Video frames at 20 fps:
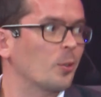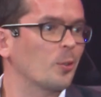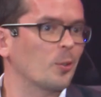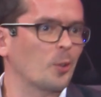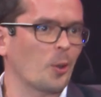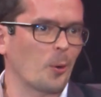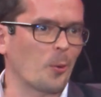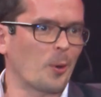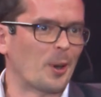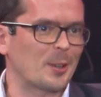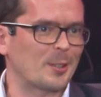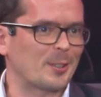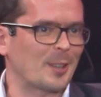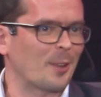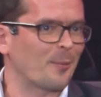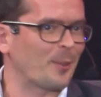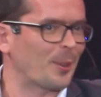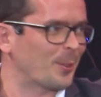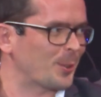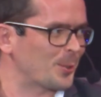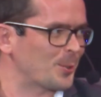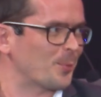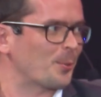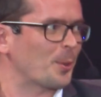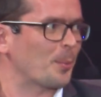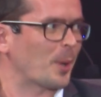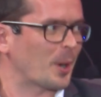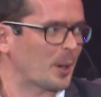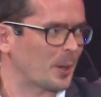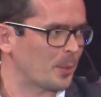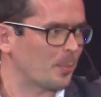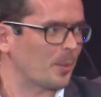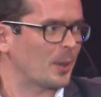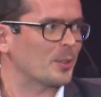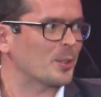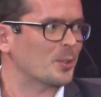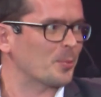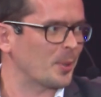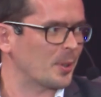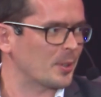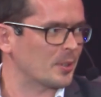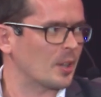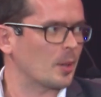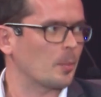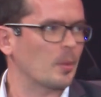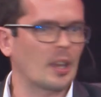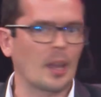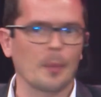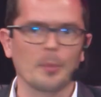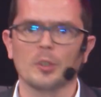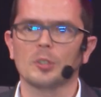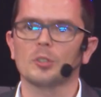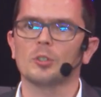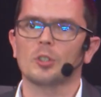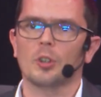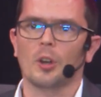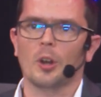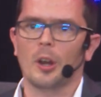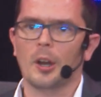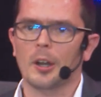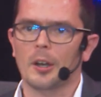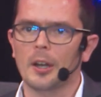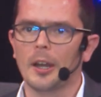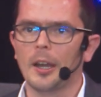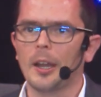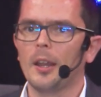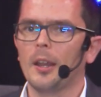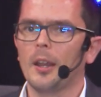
towards advantage of the marketplaces because they're becoming stronger.